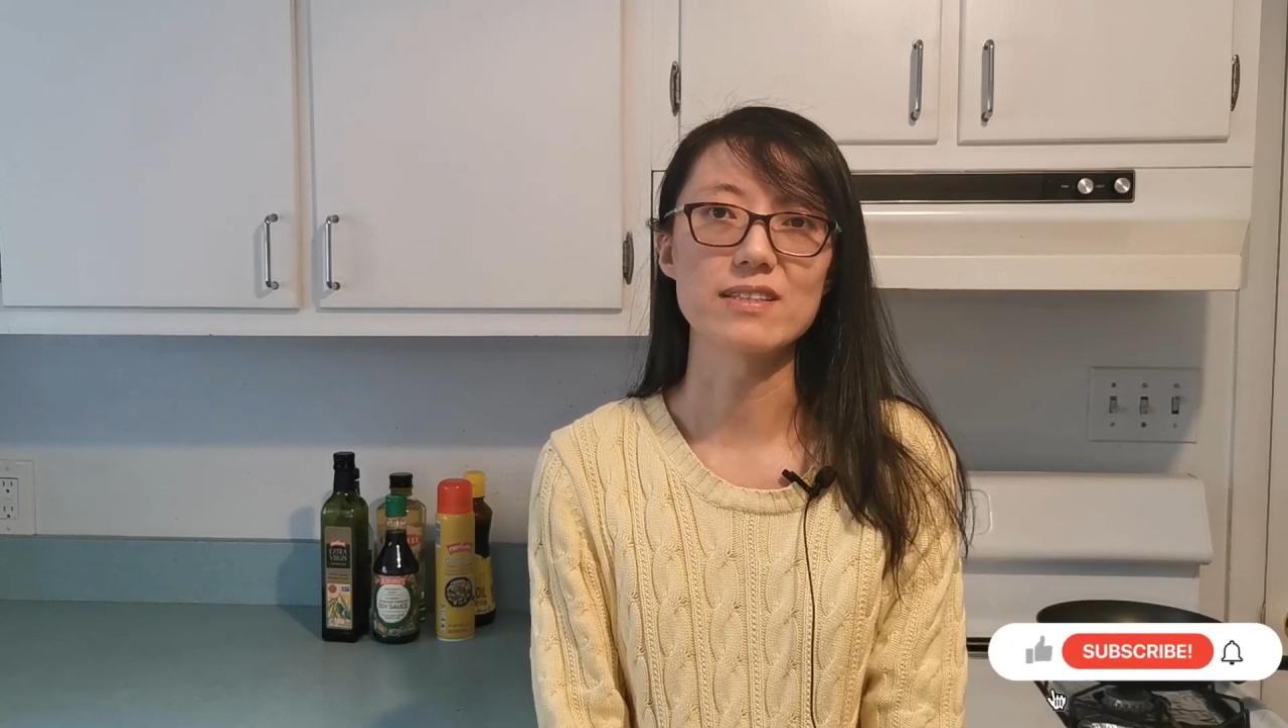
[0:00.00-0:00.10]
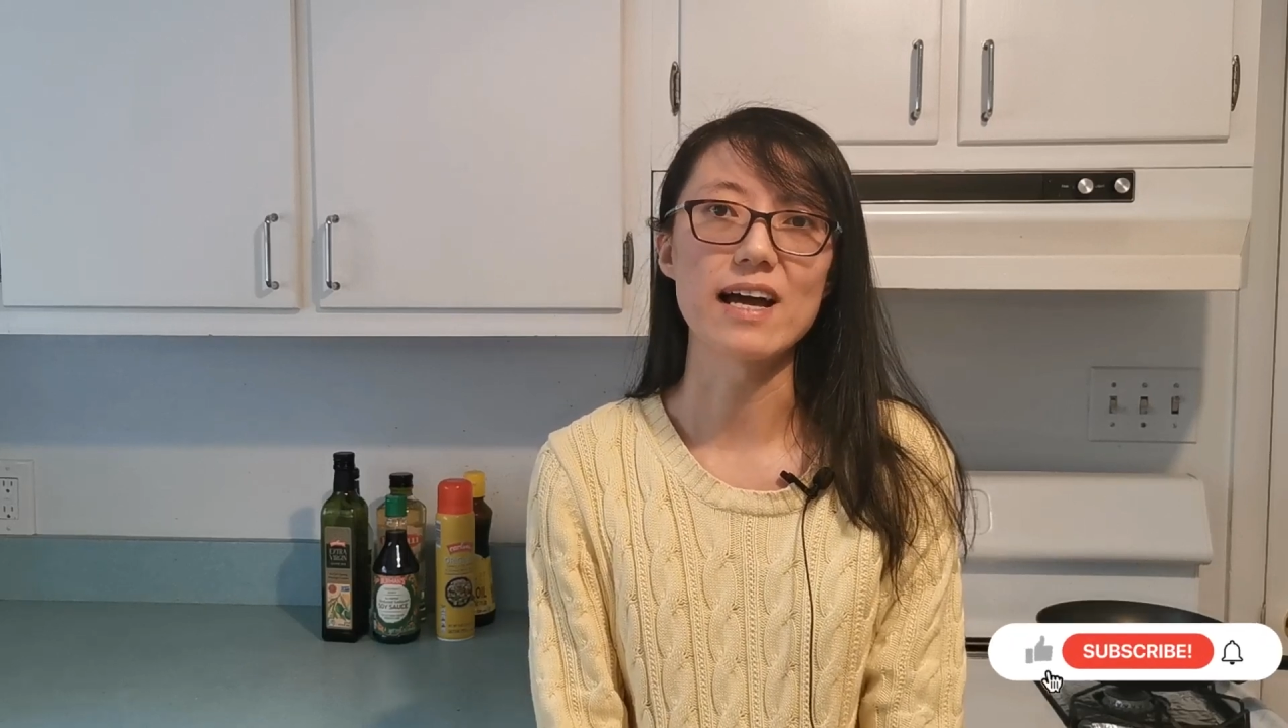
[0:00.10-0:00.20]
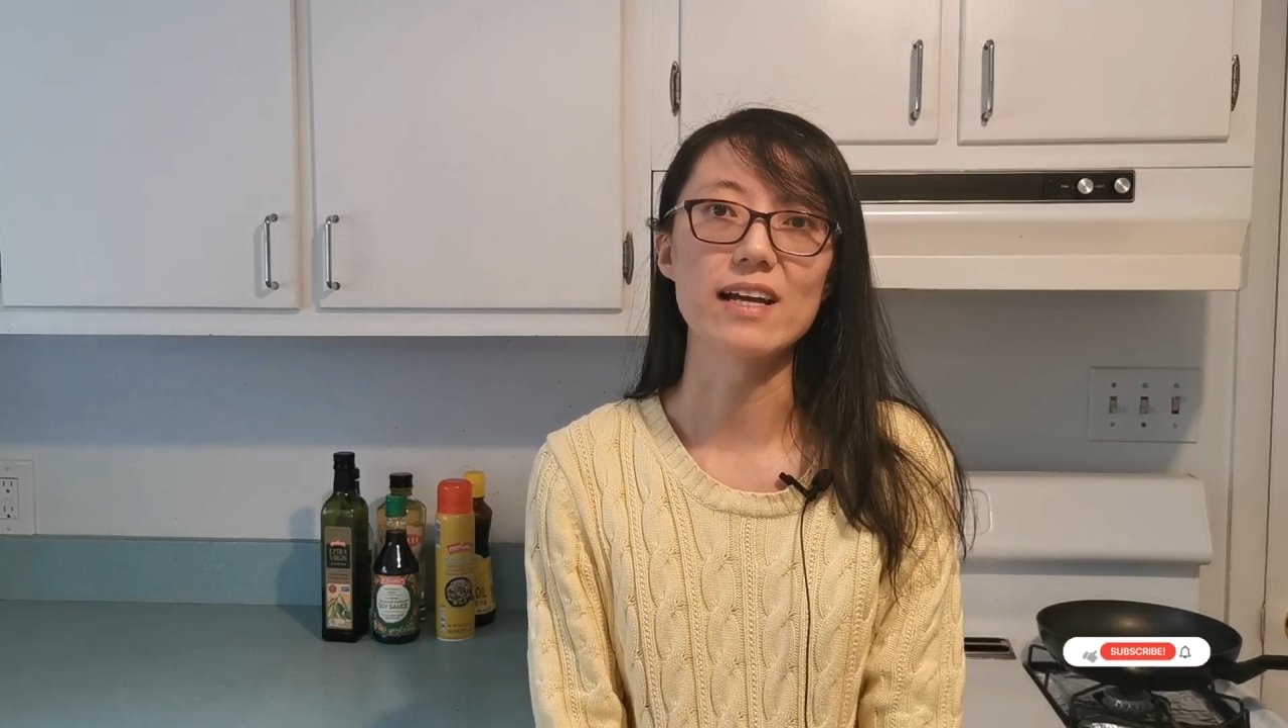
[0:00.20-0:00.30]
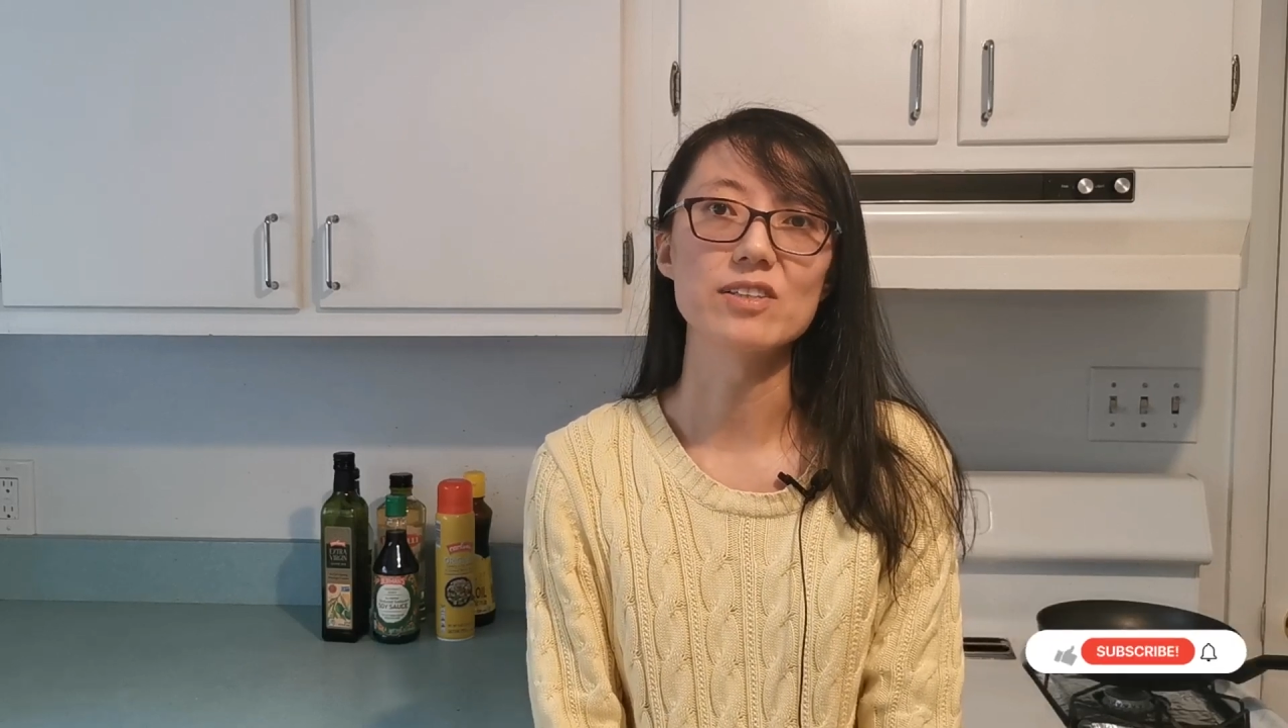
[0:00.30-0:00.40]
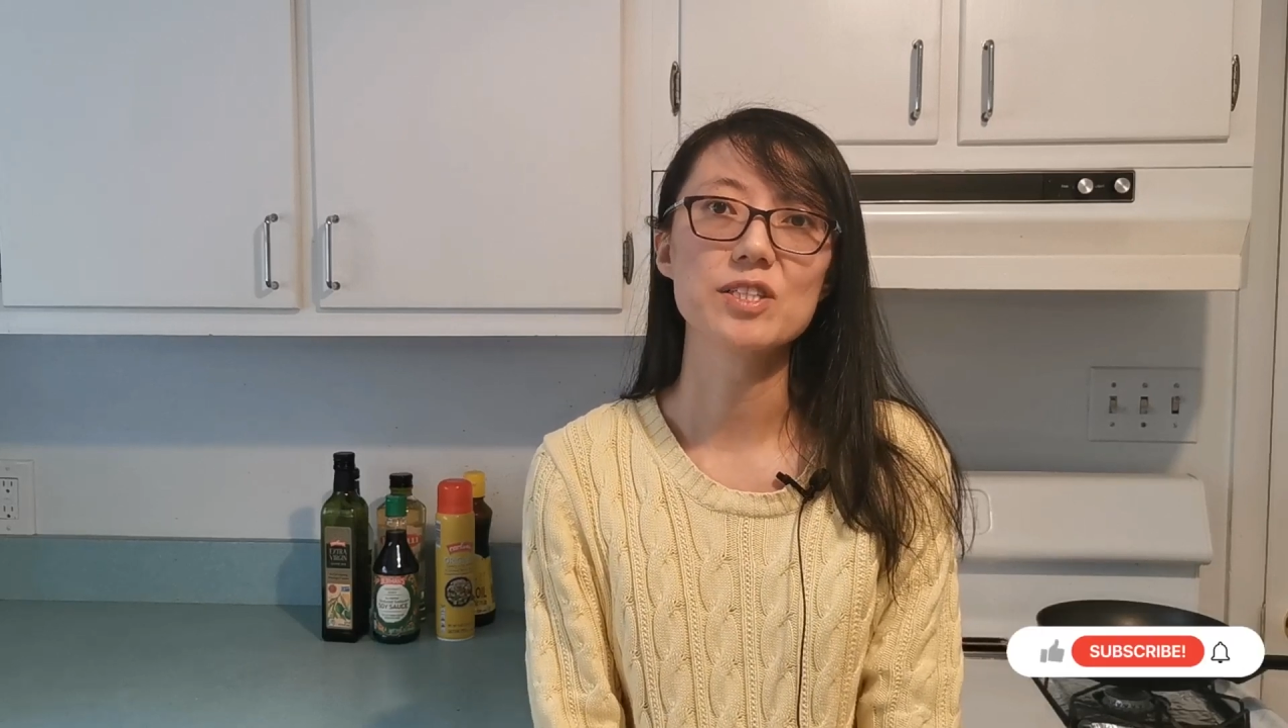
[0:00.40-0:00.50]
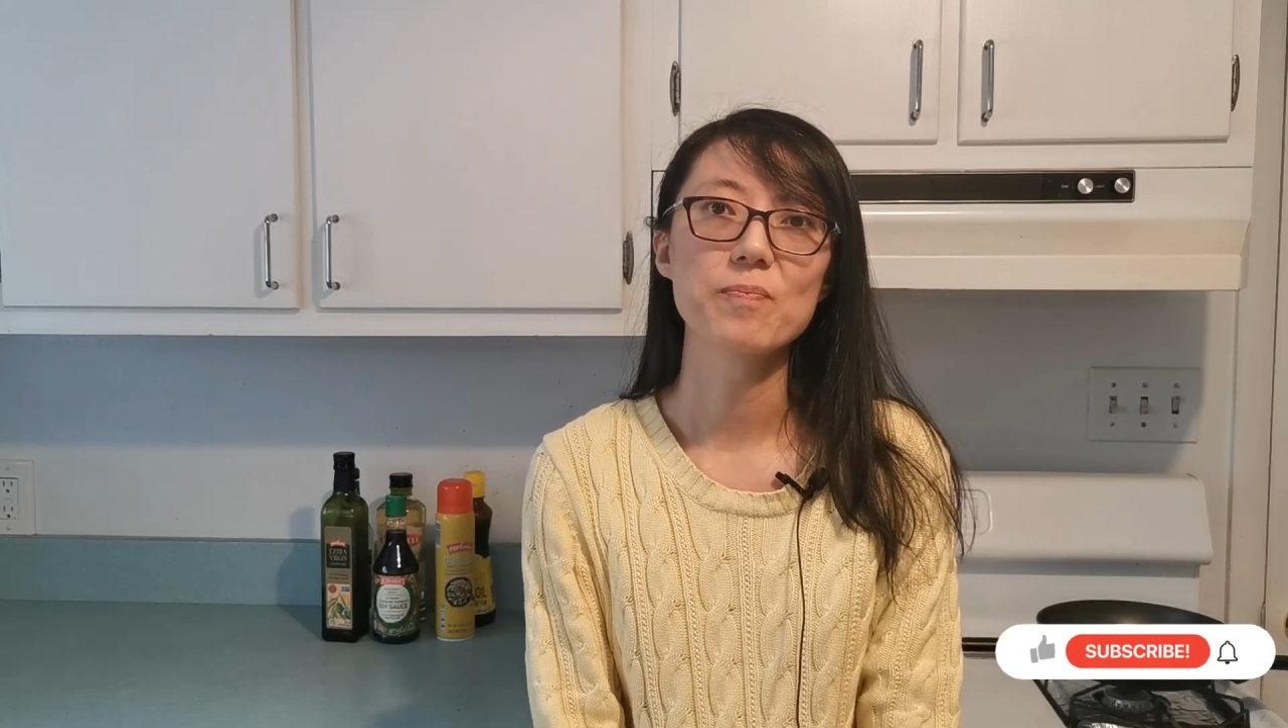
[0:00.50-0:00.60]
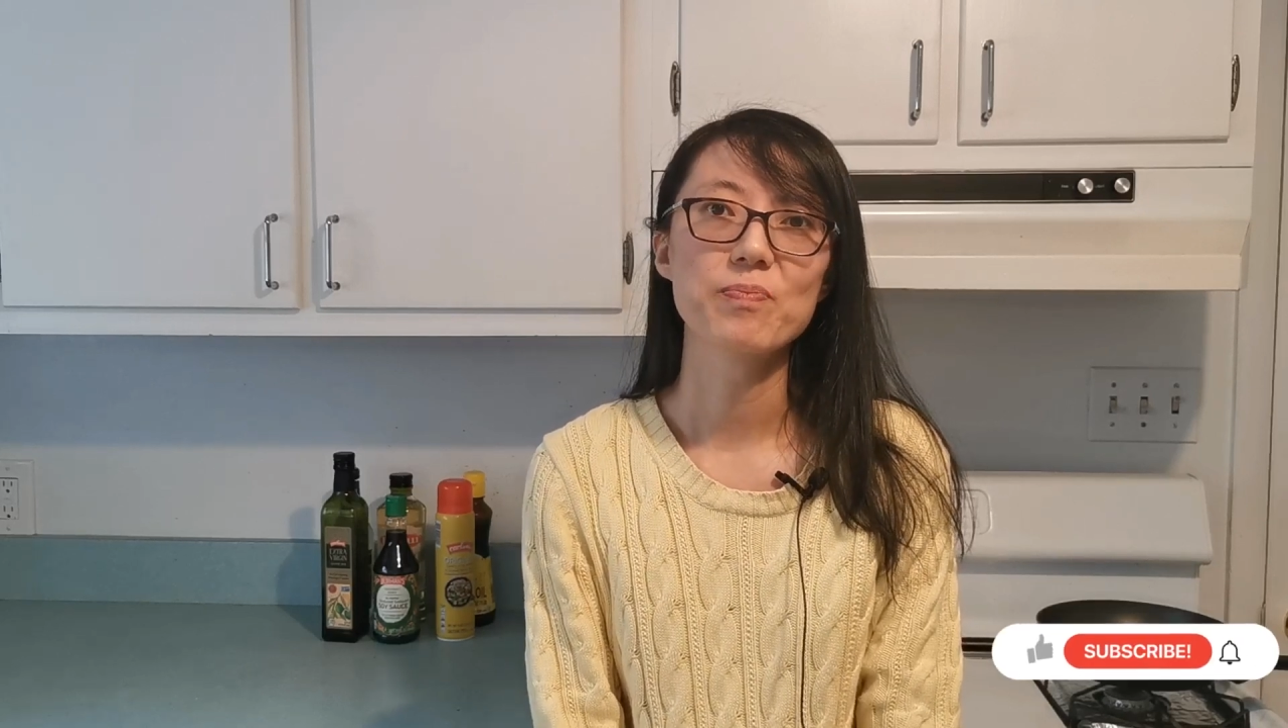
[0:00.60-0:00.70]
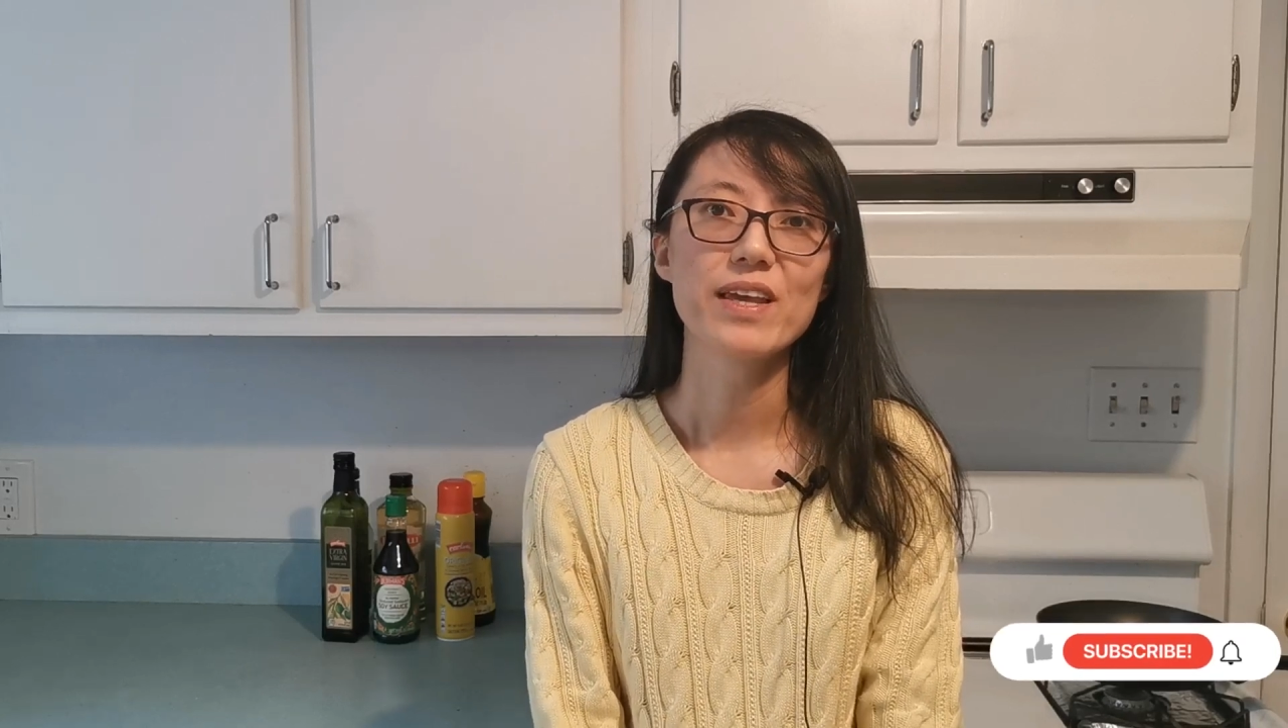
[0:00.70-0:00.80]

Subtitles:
diet.